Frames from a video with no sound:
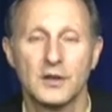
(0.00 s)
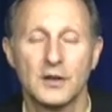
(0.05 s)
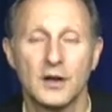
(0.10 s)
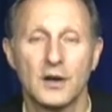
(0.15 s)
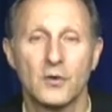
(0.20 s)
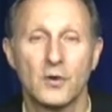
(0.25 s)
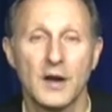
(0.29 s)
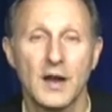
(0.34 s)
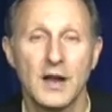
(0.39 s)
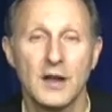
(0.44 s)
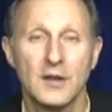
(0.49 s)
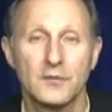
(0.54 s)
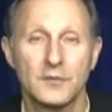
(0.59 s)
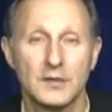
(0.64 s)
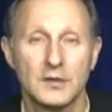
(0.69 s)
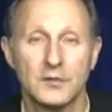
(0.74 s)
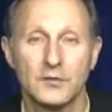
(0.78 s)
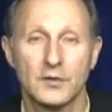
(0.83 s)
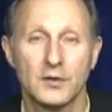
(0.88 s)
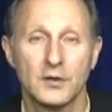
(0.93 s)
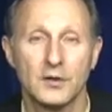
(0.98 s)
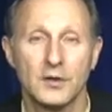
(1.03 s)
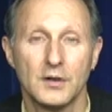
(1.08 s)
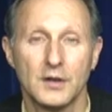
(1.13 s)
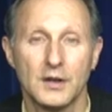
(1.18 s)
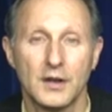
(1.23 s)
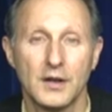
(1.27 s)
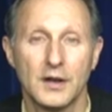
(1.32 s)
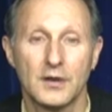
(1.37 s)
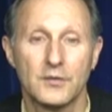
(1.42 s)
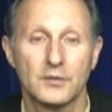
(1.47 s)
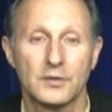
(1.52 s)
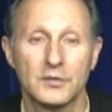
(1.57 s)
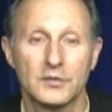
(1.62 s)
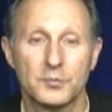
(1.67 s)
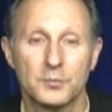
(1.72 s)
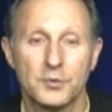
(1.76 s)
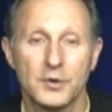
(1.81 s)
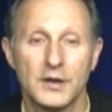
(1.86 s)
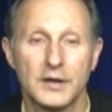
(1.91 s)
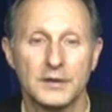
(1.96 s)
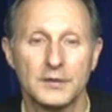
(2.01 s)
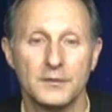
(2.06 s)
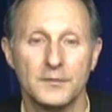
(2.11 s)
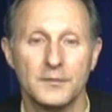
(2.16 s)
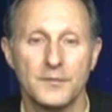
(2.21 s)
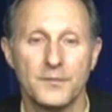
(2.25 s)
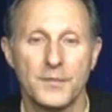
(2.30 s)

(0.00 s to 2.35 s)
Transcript: or hay fever every spring.